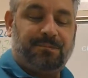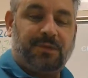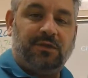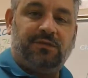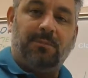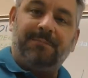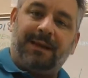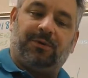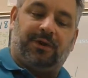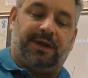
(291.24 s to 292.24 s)
So
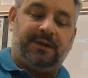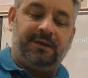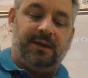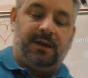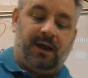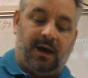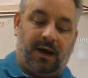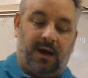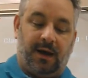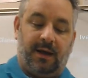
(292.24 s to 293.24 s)
memory,
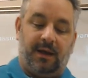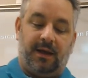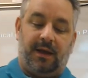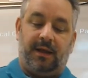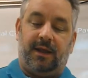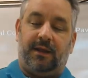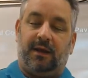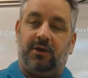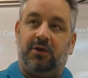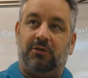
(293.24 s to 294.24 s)

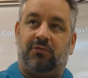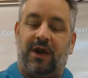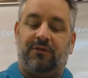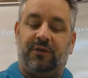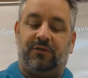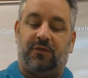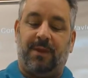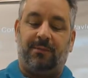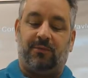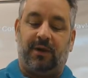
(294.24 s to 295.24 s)
a good reference for
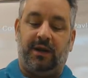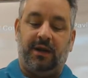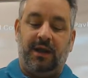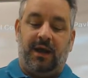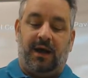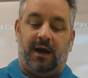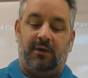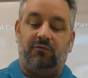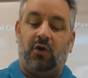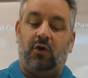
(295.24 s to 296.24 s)
memory,
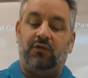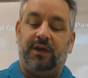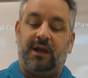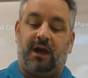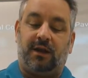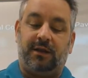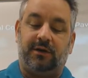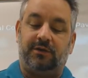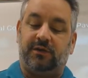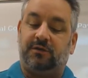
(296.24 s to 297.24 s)
Roe v.
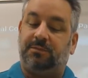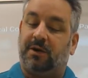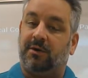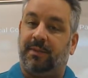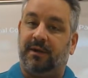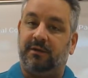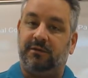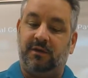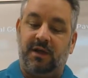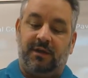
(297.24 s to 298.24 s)
Collier's
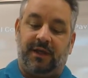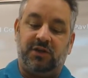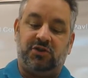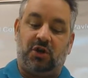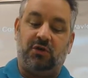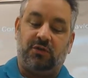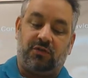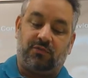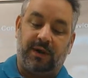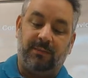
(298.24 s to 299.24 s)
experiments they showed
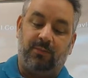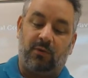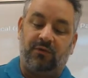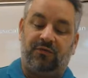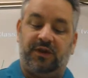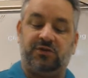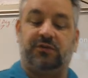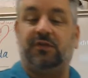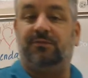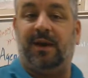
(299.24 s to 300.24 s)
3 important
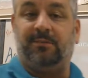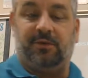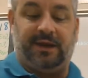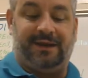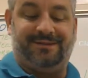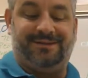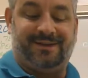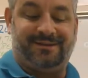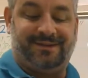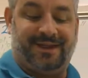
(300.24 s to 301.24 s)
features of memory
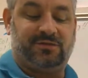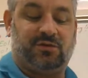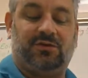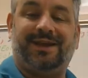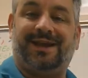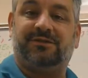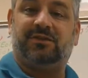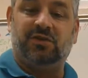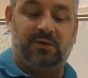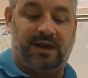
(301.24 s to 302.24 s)
exist as early as
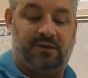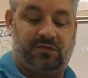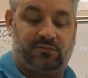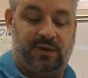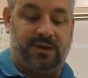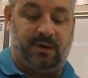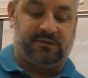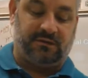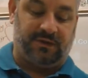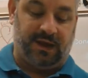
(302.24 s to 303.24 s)
2 and 3
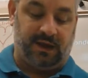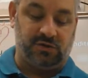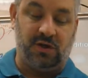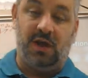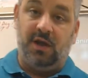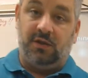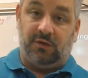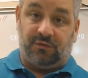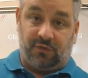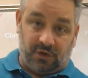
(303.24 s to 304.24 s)
months of age.
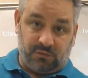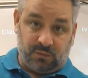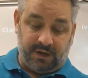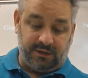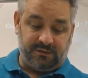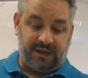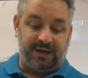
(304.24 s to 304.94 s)
The first one is an